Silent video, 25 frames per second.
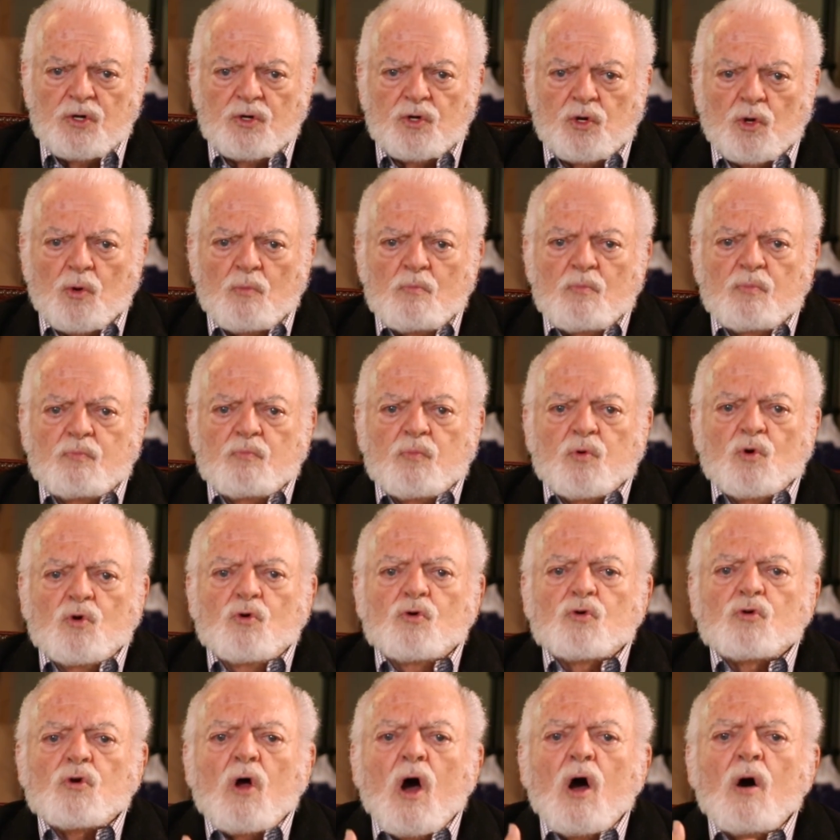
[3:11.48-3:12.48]
to
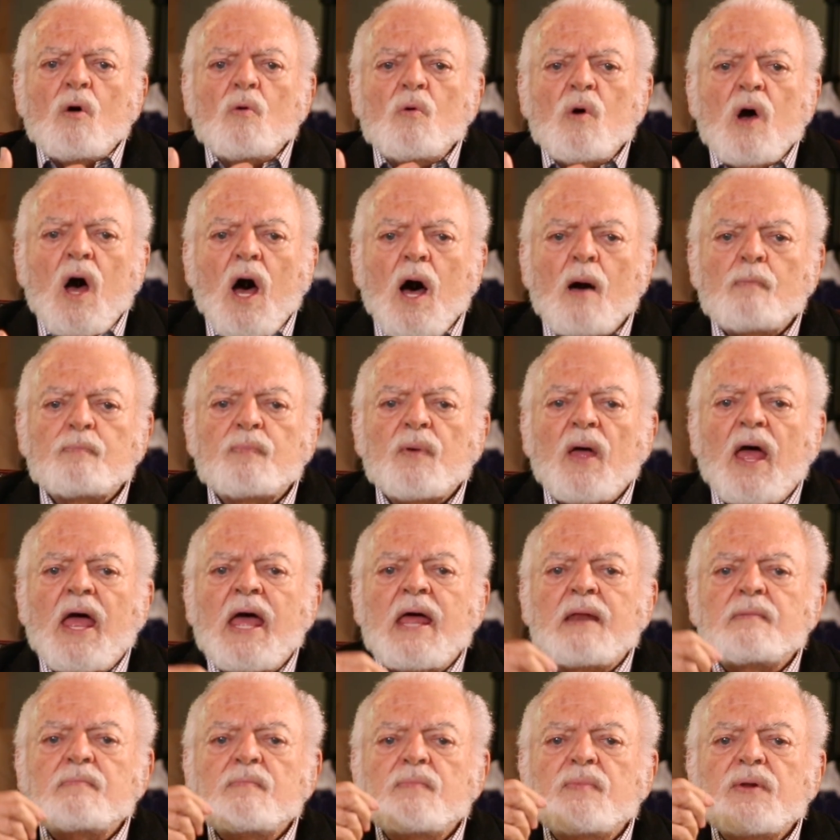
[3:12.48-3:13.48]
grow up
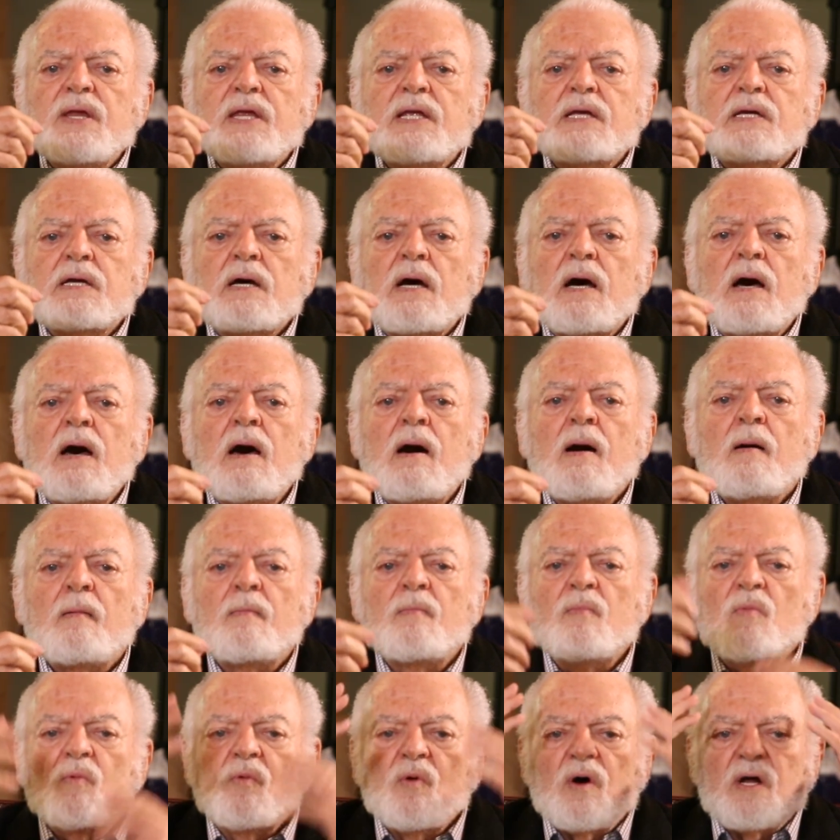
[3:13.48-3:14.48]
and
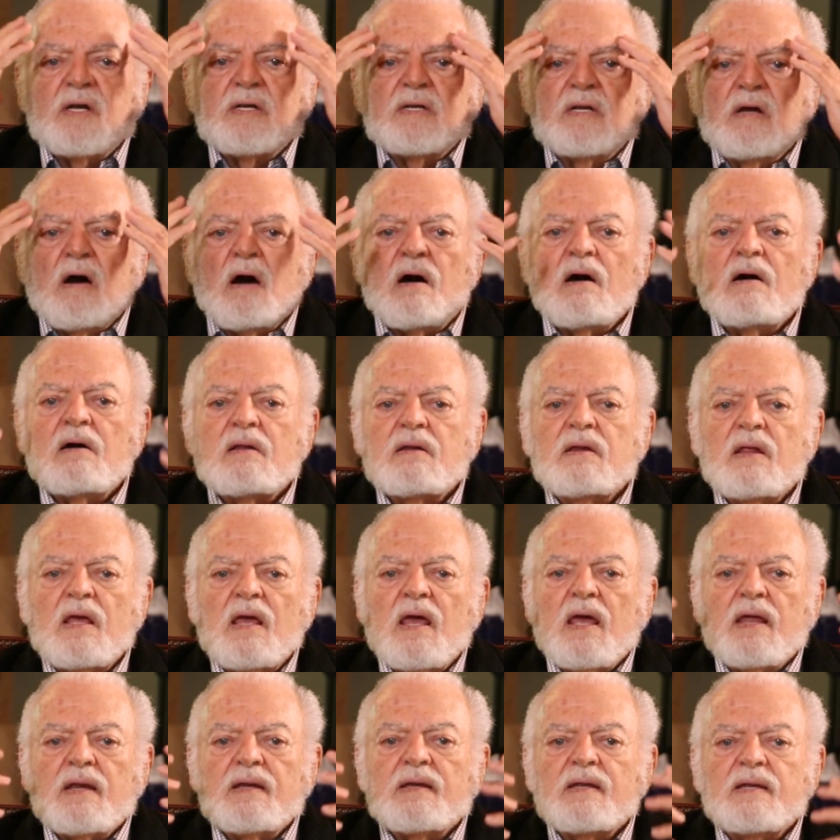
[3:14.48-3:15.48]
become what God
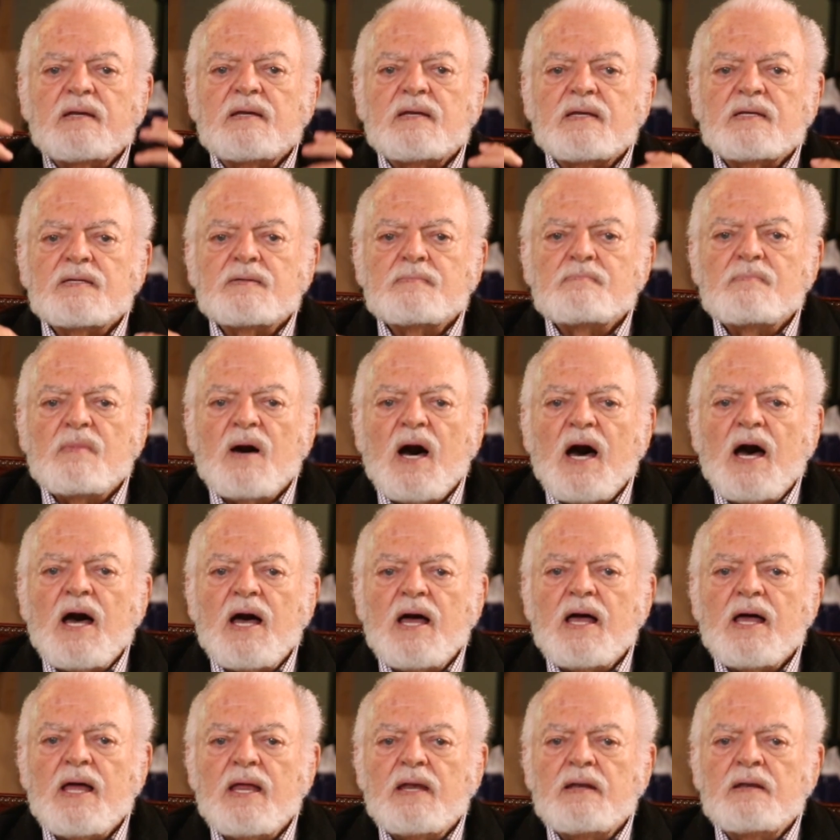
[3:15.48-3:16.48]
had in his
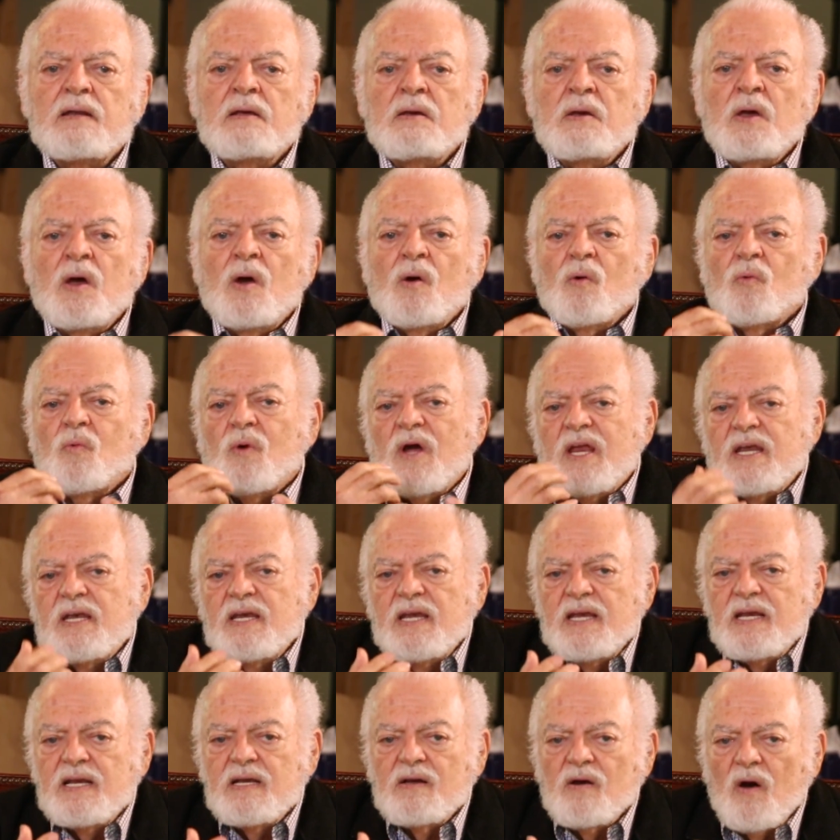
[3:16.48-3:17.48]
mind when
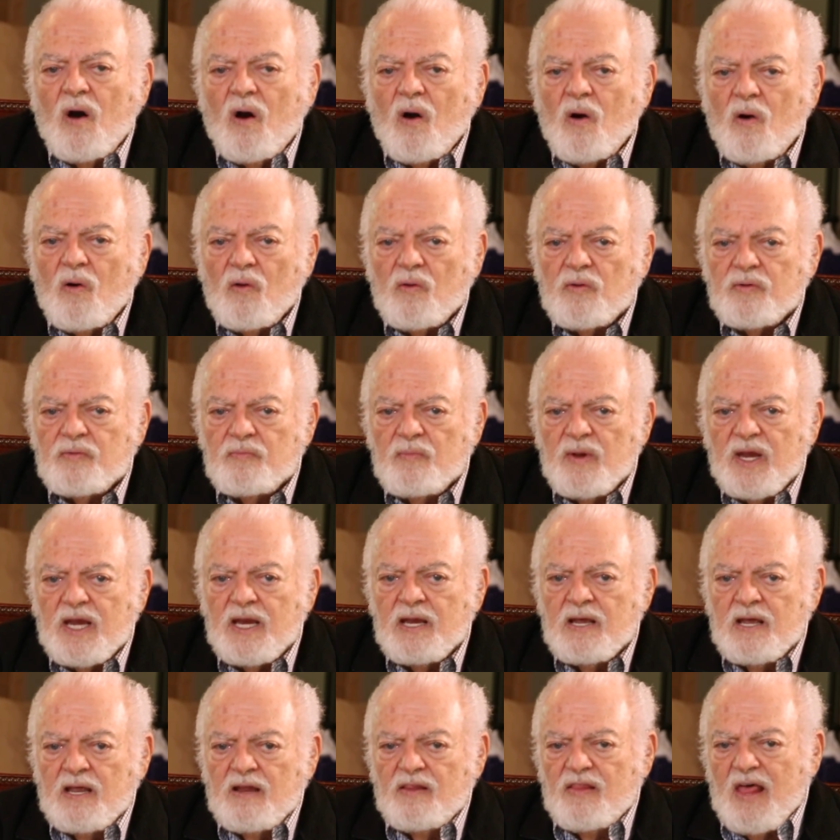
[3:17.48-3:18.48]
he called me.